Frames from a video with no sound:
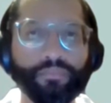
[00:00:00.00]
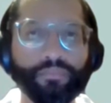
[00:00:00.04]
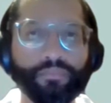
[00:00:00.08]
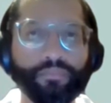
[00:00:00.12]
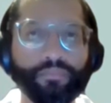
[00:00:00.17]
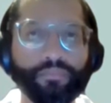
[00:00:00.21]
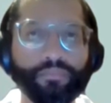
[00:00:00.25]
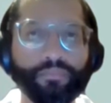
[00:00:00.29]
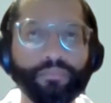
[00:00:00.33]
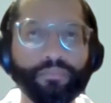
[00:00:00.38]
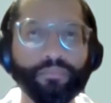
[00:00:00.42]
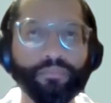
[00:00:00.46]

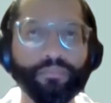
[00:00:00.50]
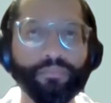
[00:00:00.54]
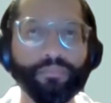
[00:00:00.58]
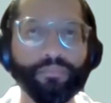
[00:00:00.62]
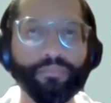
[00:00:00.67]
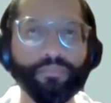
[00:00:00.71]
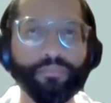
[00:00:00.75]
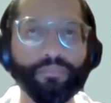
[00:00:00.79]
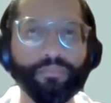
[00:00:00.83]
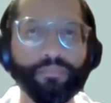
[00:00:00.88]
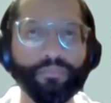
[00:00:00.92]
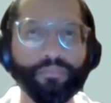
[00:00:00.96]

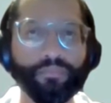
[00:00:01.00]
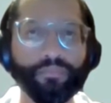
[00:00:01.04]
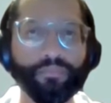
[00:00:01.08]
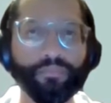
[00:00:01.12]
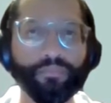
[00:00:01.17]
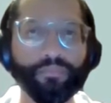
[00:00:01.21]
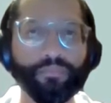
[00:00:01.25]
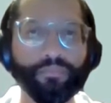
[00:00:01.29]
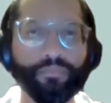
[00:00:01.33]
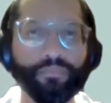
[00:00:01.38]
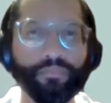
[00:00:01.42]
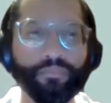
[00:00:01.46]

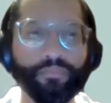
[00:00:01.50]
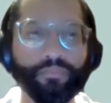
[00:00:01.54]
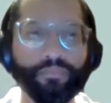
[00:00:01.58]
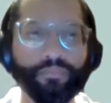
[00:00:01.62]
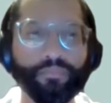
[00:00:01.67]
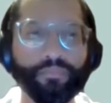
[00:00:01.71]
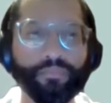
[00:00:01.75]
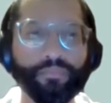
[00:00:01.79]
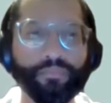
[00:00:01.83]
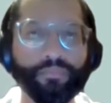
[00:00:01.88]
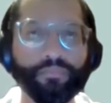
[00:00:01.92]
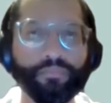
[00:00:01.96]

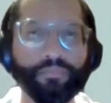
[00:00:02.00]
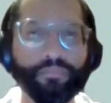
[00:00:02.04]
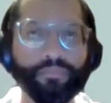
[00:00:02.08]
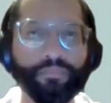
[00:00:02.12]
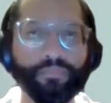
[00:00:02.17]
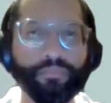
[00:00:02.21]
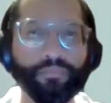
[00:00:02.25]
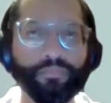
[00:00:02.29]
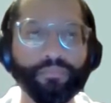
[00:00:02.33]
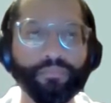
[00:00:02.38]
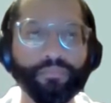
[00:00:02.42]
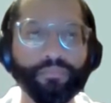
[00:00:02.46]

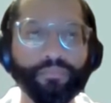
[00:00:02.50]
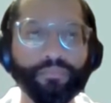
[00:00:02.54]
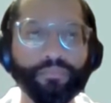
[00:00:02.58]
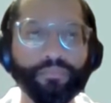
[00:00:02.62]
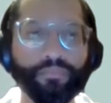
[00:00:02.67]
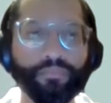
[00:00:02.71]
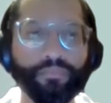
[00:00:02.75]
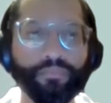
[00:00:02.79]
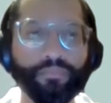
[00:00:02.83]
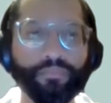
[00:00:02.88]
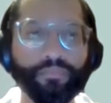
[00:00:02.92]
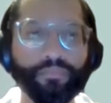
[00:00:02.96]

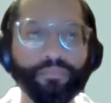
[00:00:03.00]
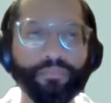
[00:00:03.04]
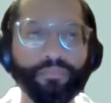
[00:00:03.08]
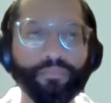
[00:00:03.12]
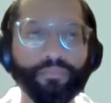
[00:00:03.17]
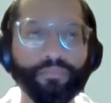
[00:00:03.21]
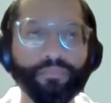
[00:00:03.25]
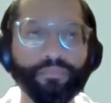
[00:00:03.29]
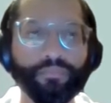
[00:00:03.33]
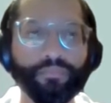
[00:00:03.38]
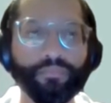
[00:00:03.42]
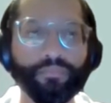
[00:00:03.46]

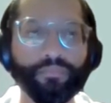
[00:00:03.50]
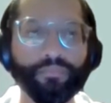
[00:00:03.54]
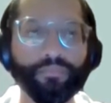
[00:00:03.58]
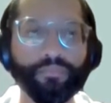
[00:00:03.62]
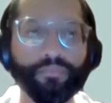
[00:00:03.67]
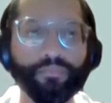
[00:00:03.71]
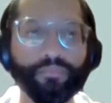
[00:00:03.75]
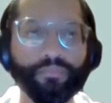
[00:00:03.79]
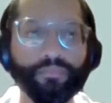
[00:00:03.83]
The person shown says nothing.